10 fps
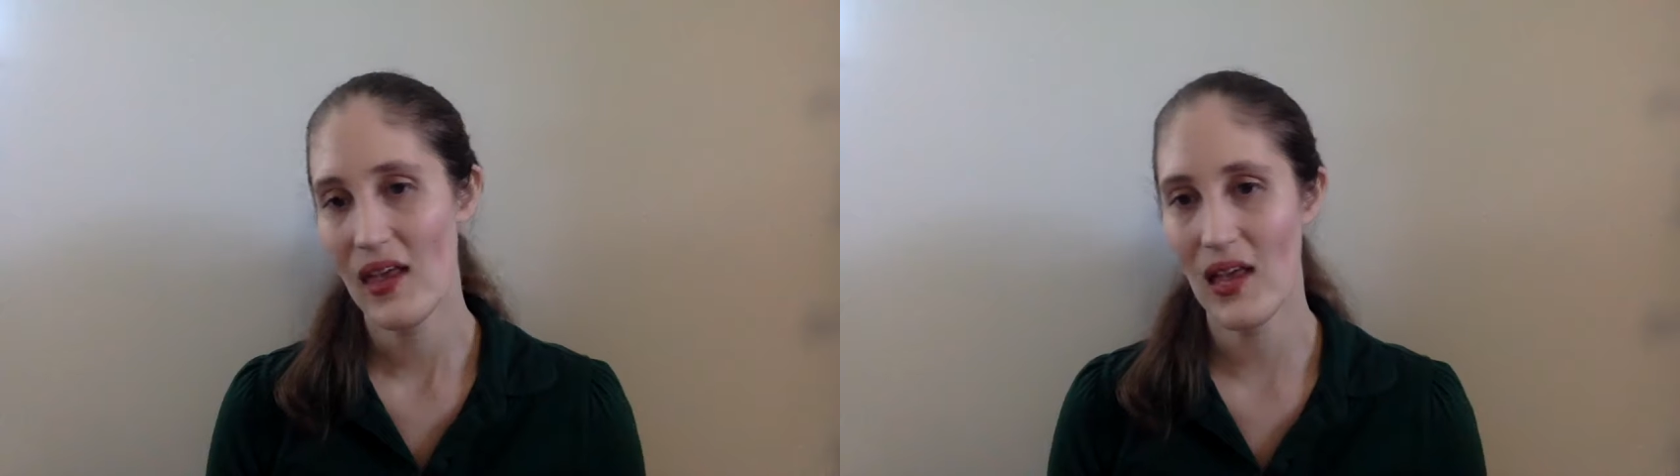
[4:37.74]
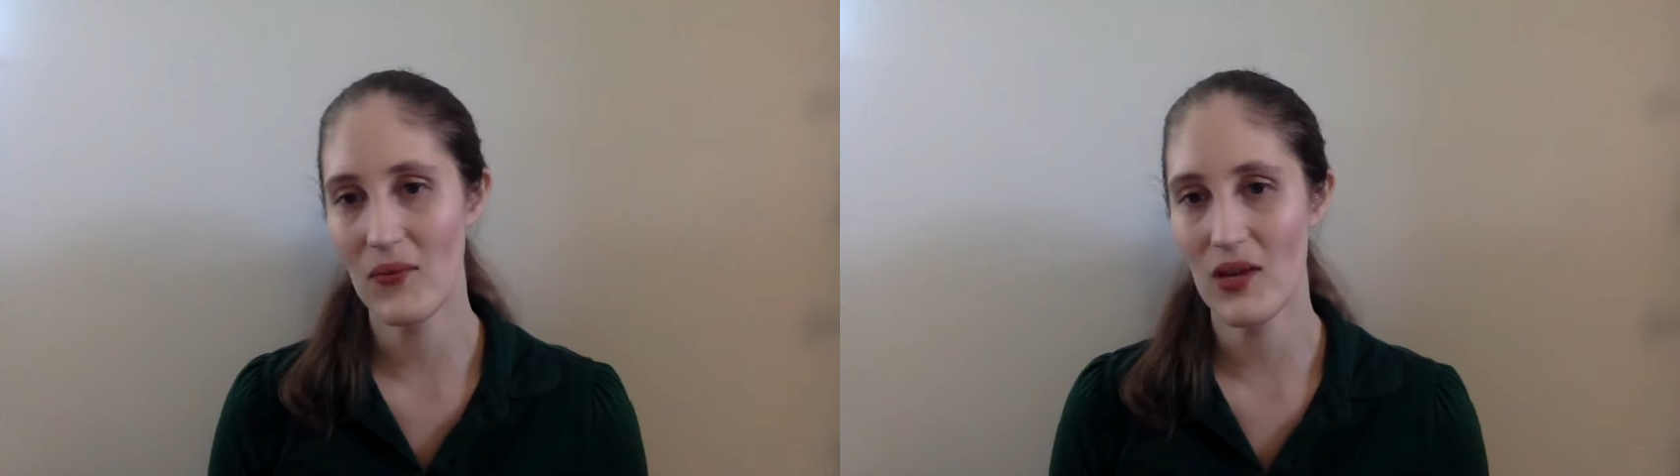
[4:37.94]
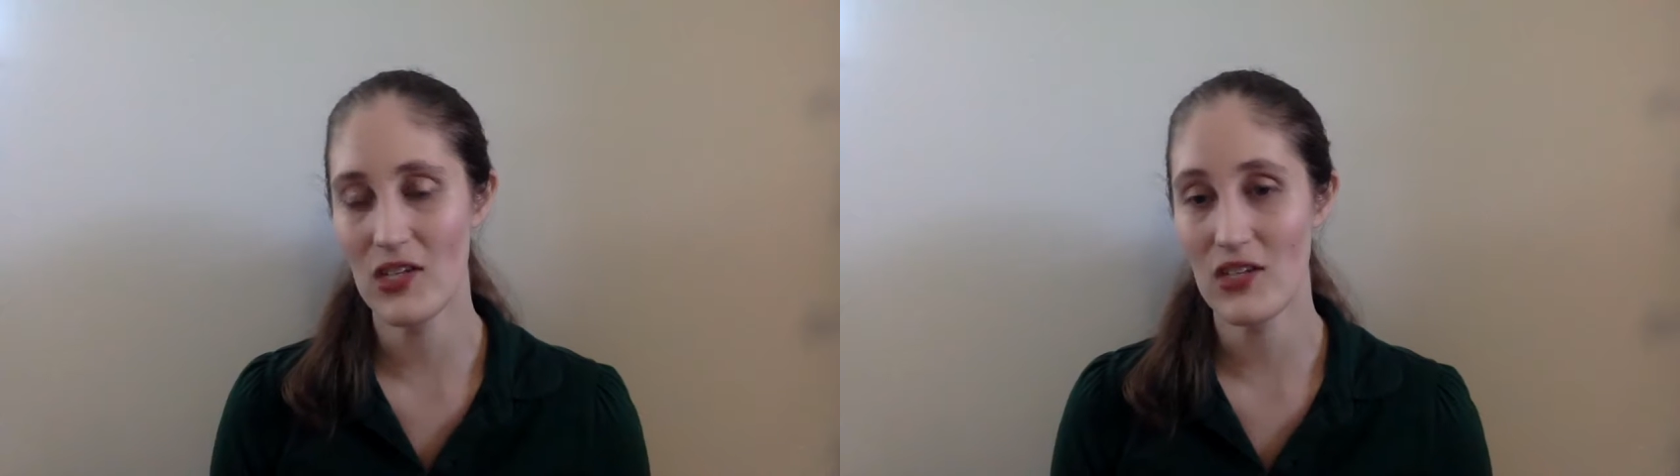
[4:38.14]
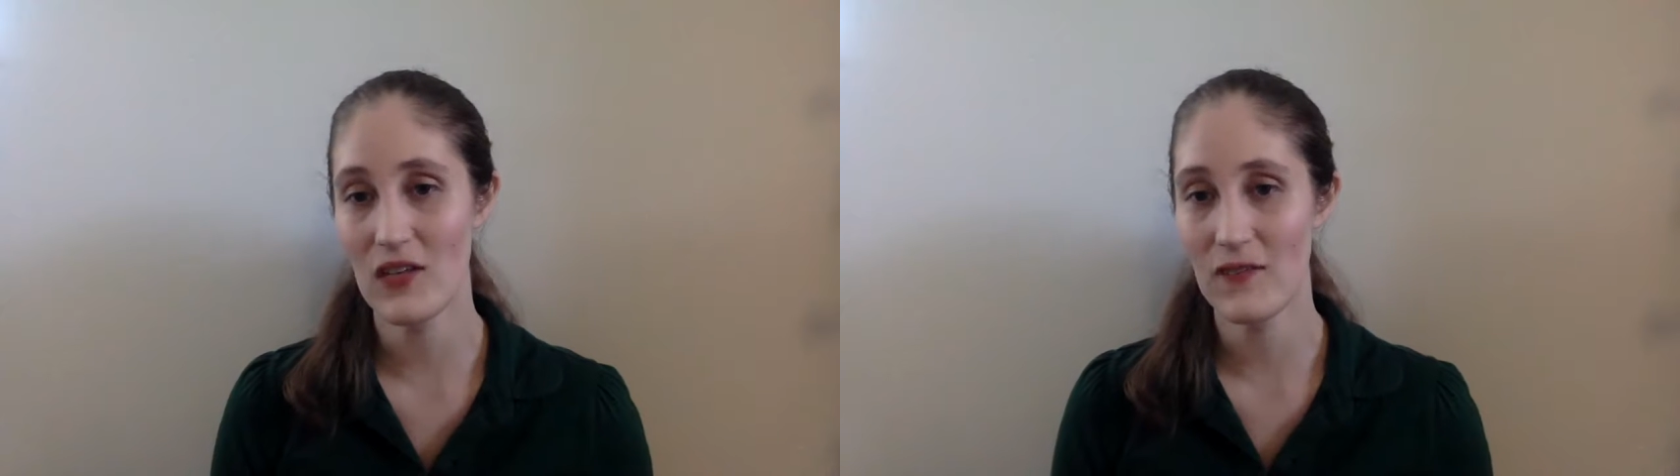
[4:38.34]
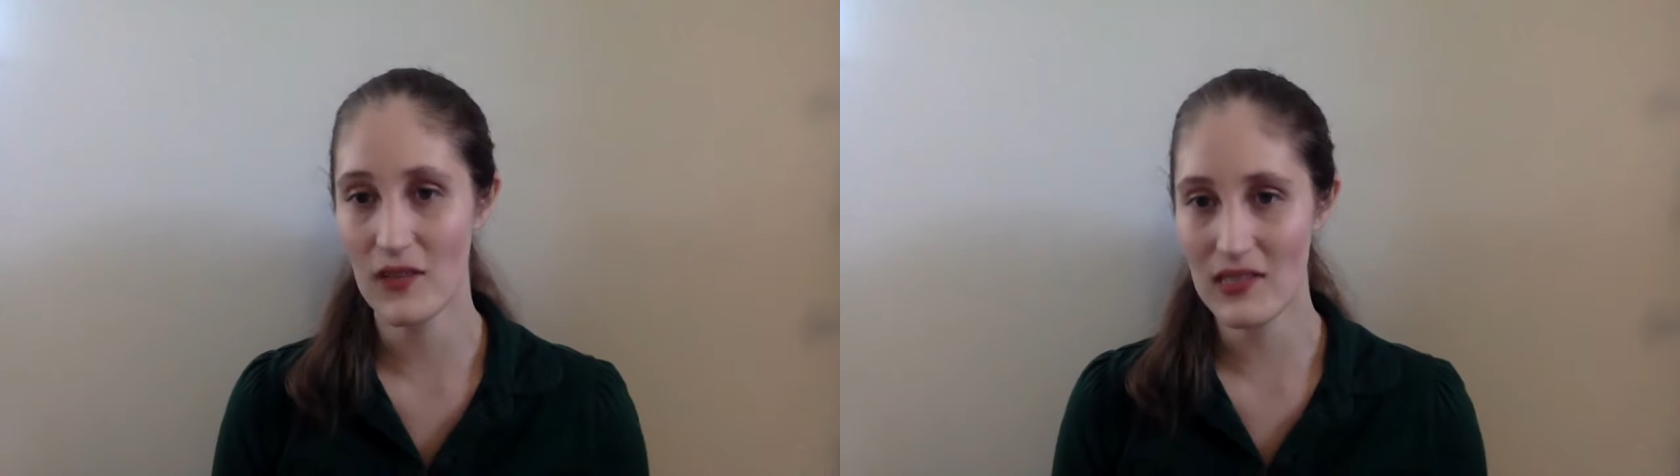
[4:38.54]
in which the
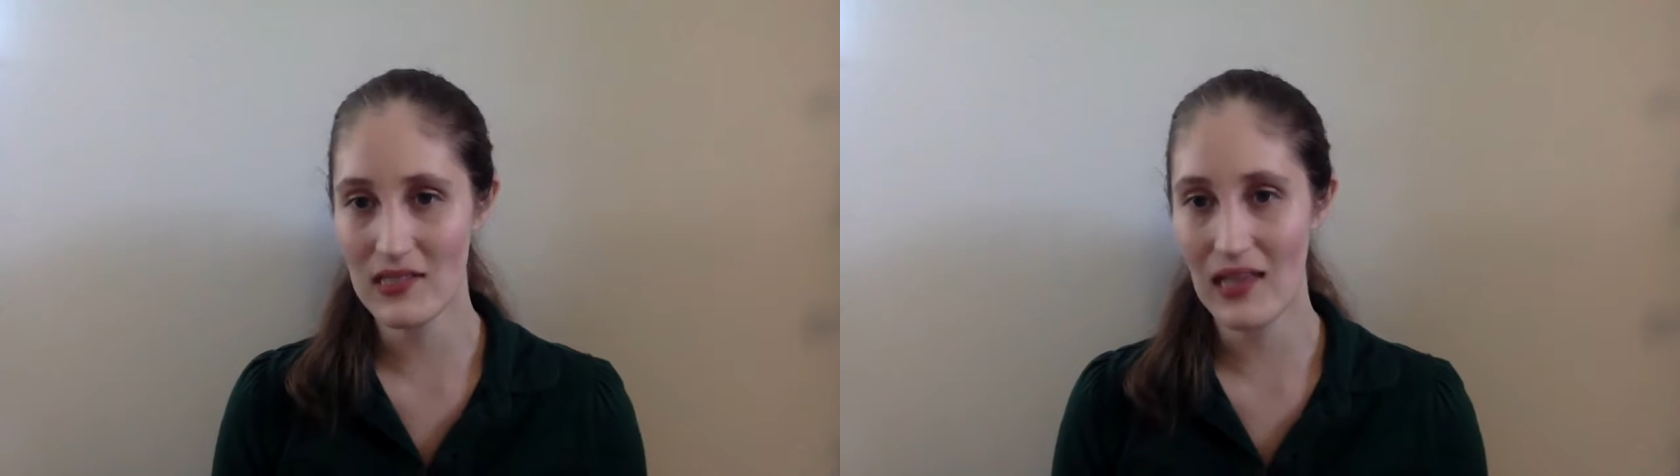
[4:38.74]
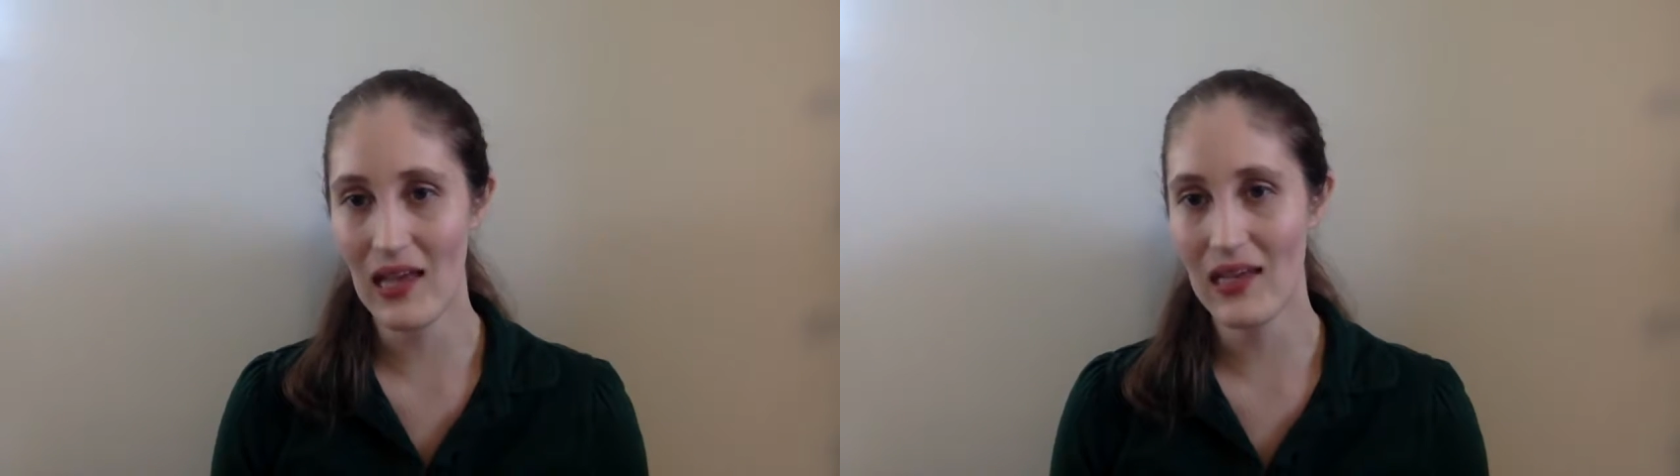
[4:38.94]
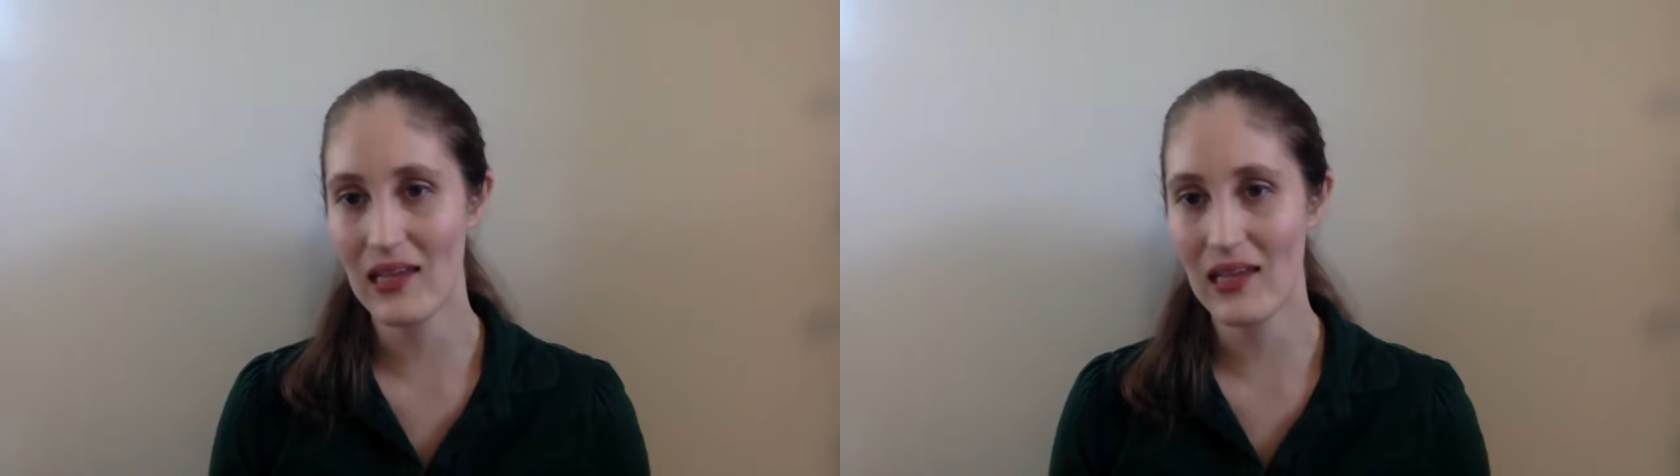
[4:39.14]
first line